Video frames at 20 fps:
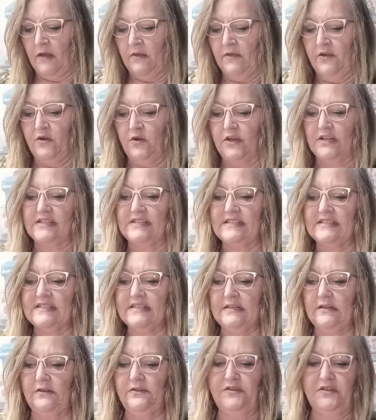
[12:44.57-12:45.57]
you can
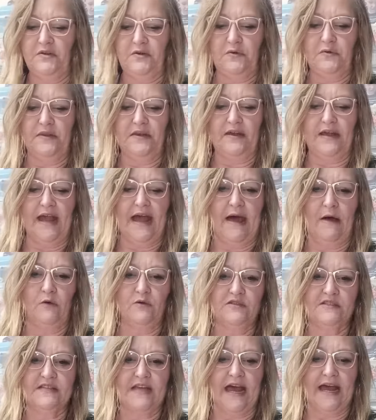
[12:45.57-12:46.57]
still do the
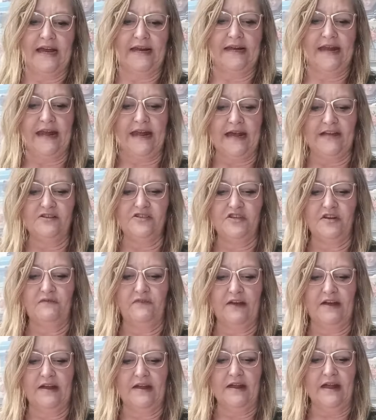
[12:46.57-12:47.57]
outside edge
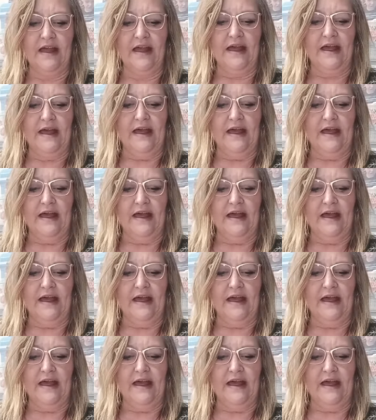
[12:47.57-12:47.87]
of it,